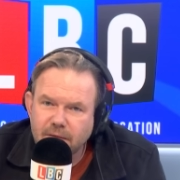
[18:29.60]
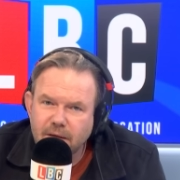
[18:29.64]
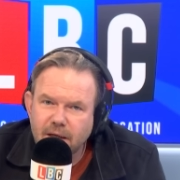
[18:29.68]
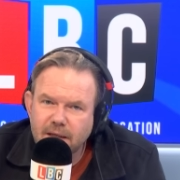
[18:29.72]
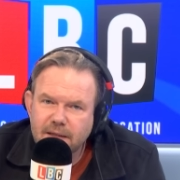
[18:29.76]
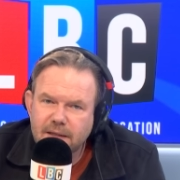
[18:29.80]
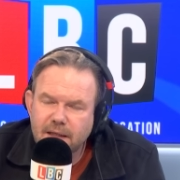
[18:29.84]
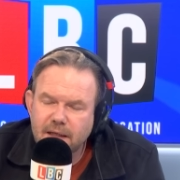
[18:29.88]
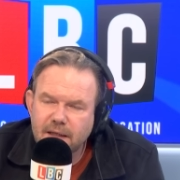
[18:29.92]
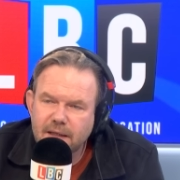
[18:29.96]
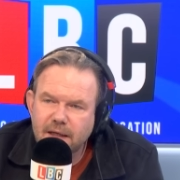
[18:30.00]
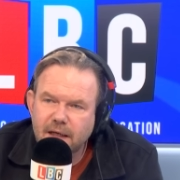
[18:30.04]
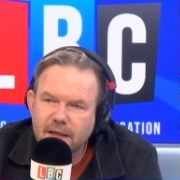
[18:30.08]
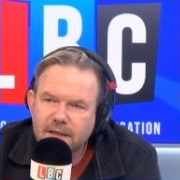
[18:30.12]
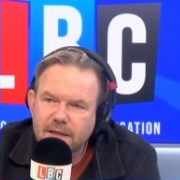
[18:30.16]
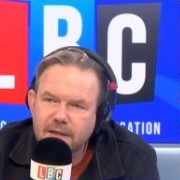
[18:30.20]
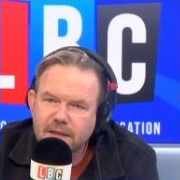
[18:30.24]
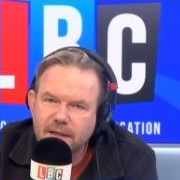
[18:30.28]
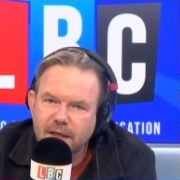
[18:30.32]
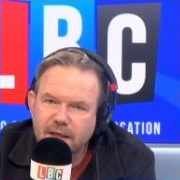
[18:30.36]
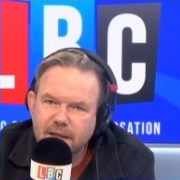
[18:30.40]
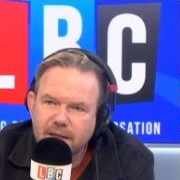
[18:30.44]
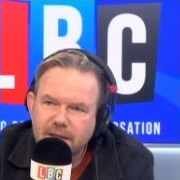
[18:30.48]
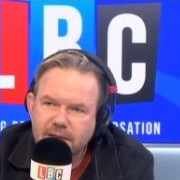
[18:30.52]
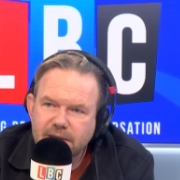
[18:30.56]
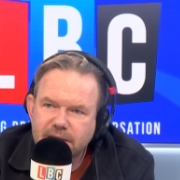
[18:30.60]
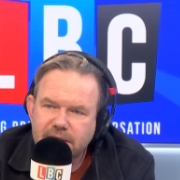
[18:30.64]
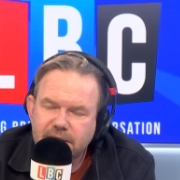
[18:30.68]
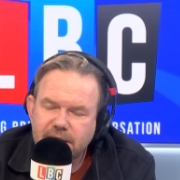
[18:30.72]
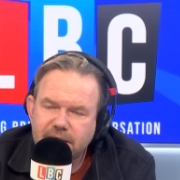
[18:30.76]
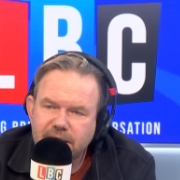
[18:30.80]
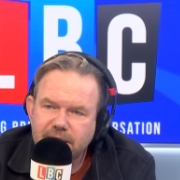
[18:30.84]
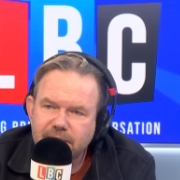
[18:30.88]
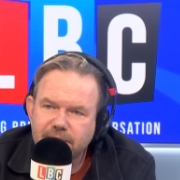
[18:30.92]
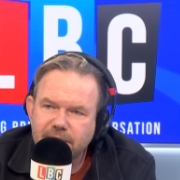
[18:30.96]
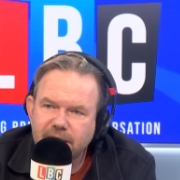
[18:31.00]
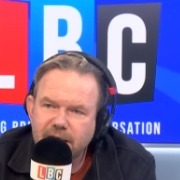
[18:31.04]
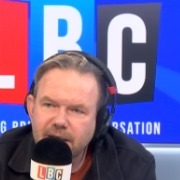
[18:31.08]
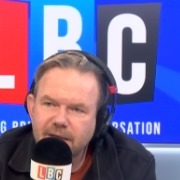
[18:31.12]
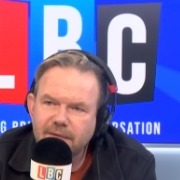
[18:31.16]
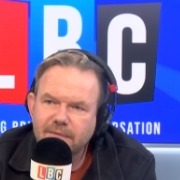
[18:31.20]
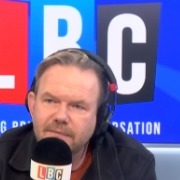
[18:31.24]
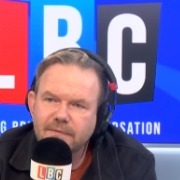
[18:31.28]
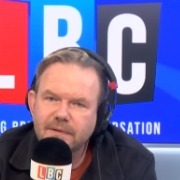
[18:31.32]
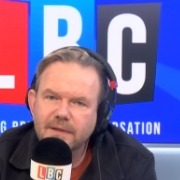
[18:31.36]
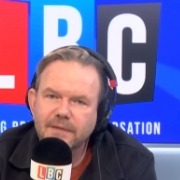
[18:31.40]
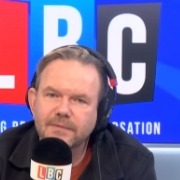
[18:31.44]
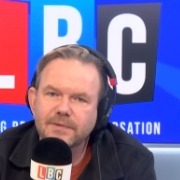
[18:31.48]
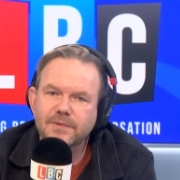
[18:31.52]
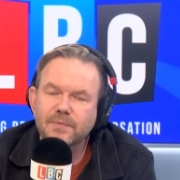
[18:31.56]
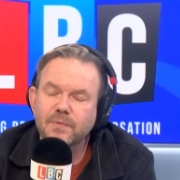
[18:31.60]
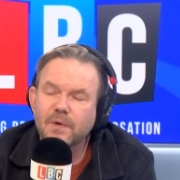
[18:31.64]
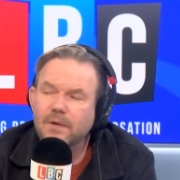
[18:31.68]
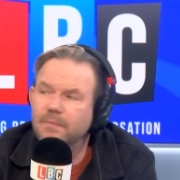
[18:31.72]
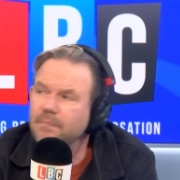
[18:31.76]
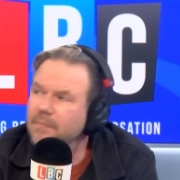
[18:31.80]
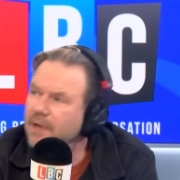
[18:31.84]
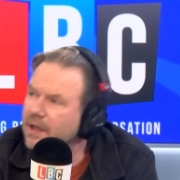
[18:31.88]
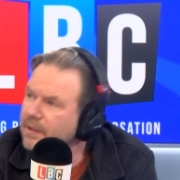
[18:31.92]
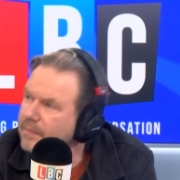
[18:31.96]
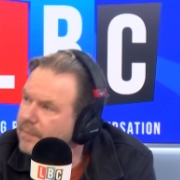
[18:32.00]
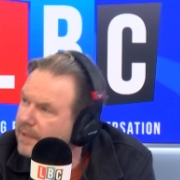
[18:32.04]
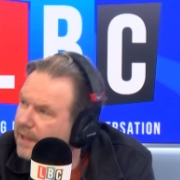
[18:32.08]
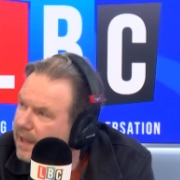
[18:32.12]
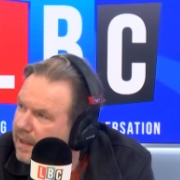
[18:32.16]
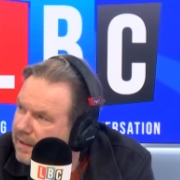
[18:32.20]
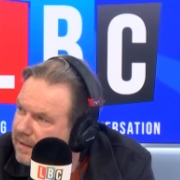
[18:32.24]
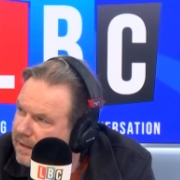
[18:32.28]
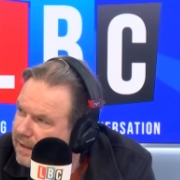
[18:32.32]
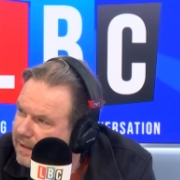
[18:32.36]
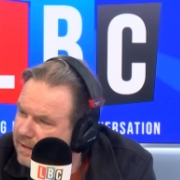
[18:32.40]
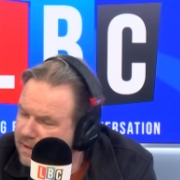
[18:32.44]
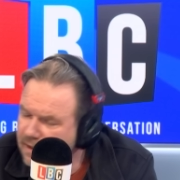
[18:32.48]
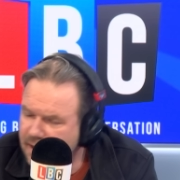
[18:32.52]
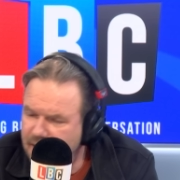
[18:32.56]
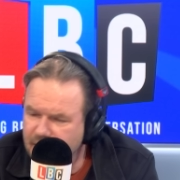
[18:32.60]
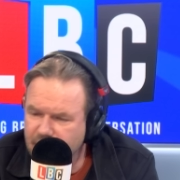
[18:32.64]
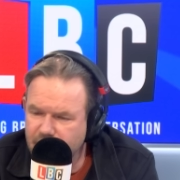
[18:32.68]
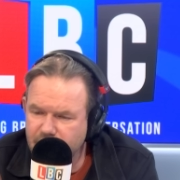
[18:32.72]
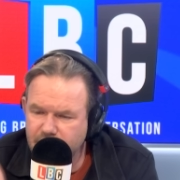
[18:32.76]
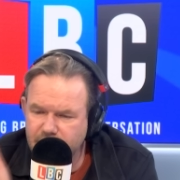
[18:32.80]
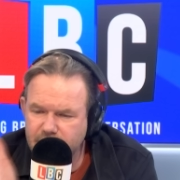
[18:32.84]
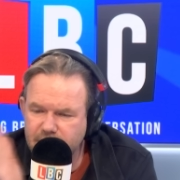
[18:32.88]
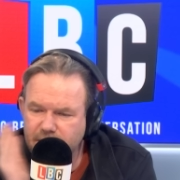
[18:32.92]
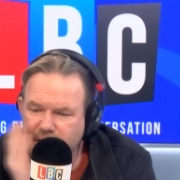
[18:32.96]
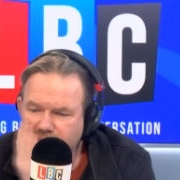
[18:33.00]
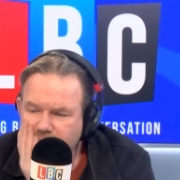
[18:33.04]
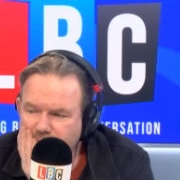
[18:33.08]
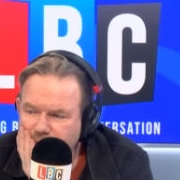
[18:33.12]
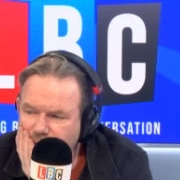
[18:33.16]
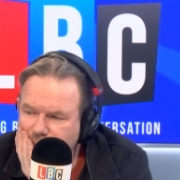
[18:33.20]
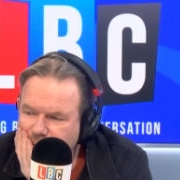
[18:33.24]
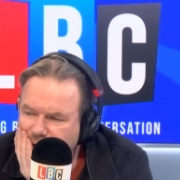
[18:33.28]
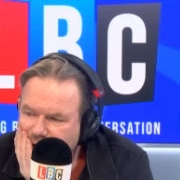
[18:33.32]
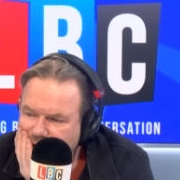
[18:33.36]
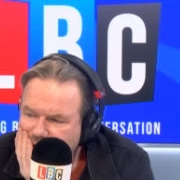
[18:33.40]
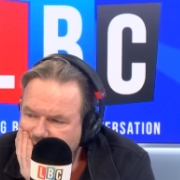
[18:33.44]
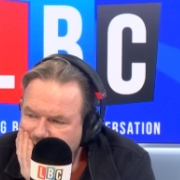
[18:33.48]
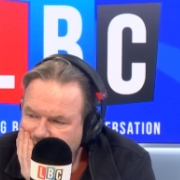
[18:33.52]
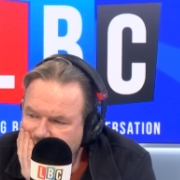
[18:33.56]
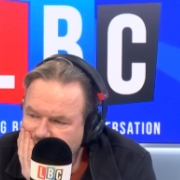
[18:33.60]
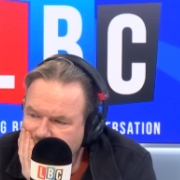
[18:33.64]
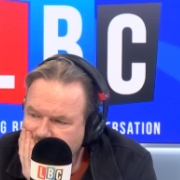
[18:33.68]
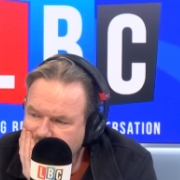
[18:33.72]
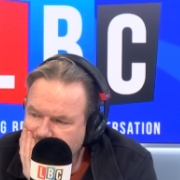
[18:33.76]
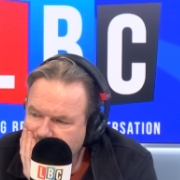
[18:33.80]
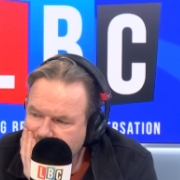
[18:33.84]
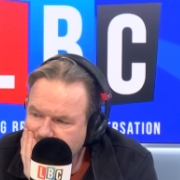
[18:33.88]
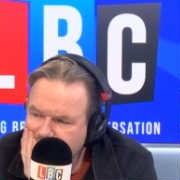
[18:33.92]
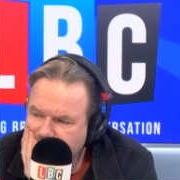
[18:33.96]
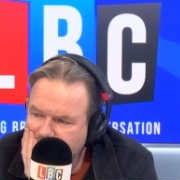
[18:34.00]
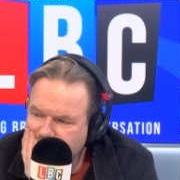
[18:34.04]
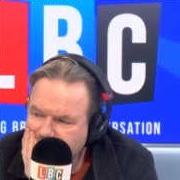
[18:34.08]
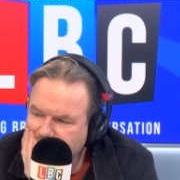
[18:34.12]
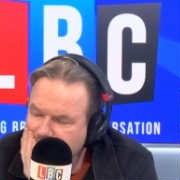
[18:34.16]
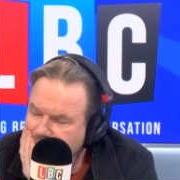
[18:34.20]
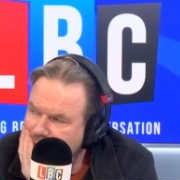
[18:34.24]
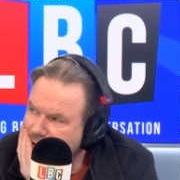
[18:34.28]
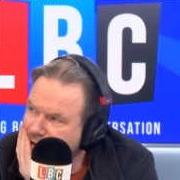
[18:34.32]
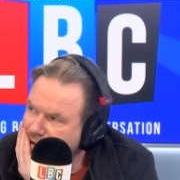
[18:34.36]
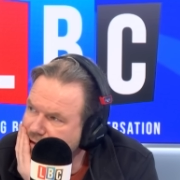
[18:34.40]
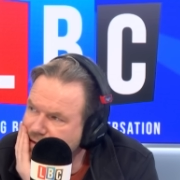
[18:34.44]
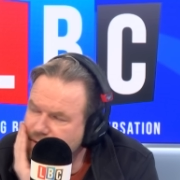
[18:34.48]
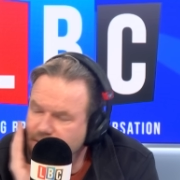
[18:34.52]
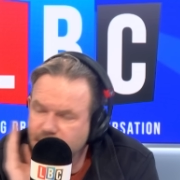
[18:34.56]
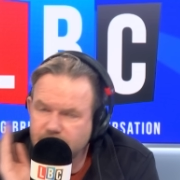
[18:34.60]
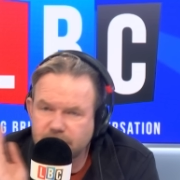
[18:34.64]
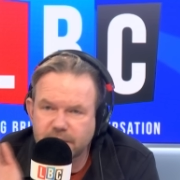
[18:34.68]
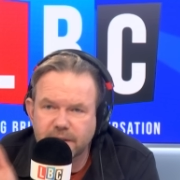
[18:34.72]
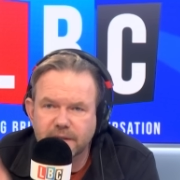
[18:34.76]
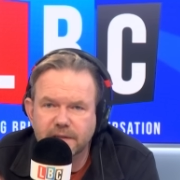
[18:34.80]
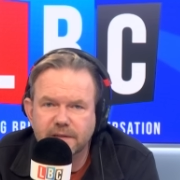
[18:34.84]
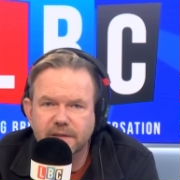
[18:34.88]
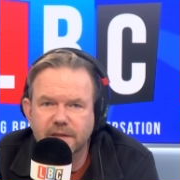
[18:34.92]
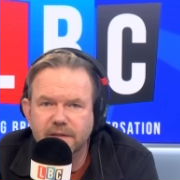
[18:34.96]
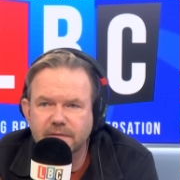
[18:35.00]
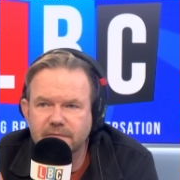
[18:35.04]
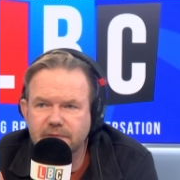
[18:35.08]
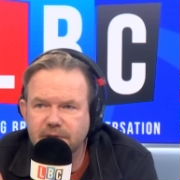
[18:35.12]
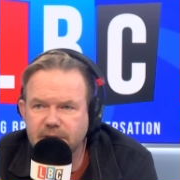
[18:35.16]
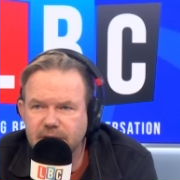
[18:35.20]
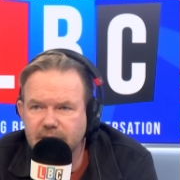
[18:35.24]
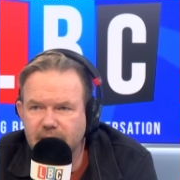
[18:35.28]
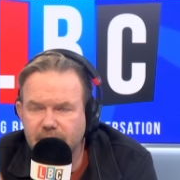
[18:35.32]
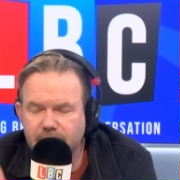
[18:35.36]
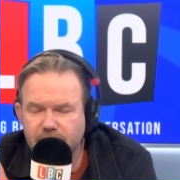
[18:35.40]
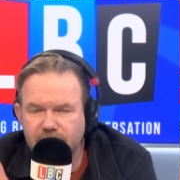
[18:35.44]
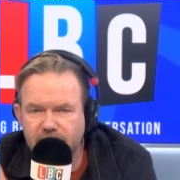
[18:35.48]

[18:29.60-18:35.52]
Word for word: I, I, I, can I can see him now. There was one moment, I, and I can't tell you about this because it's already 22 minutes after 10.